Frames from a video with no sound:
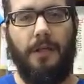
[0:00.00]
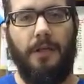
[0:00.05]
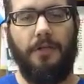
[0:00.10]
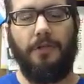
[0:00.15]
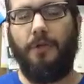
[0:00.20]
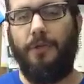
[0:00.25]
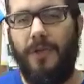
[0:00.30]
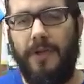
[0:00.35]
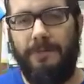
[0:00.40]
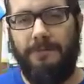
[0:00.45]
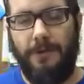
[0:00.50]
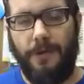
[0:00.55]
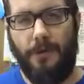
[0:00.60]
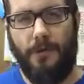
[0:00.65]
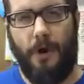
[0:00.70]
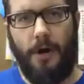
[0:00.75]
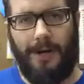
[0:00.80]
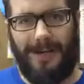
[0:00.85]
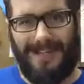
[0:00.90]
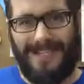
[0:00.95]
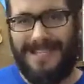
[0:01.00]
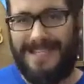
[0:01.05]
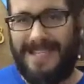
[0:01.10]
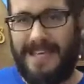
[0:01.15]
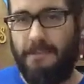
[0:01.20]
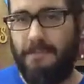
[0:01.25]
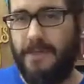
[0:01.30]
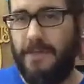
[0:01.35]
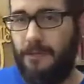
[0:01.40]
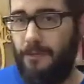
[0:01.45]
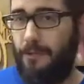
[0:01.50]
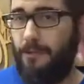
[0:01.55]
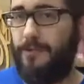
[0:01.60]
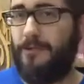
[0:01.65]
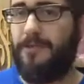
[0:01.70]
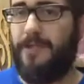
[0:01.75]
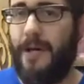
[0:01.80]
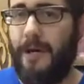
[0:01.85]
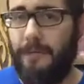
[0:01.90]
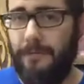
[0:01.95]
So if you are condemning
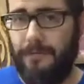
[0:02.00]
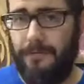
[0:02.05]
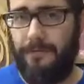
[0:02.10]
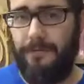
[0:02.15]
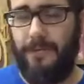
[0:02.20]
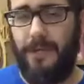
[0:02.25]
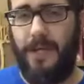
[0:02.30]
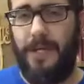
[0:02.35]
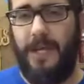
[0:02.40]
yourself,